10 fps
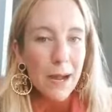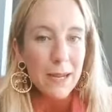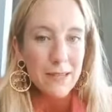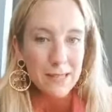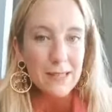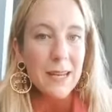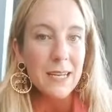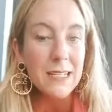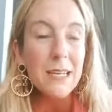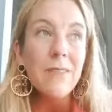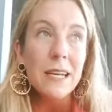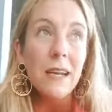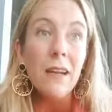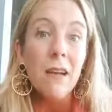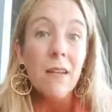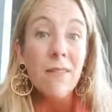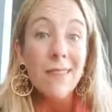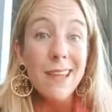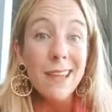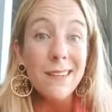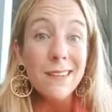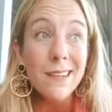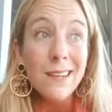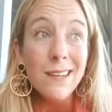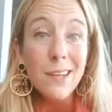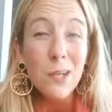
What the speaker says: by this negativity, then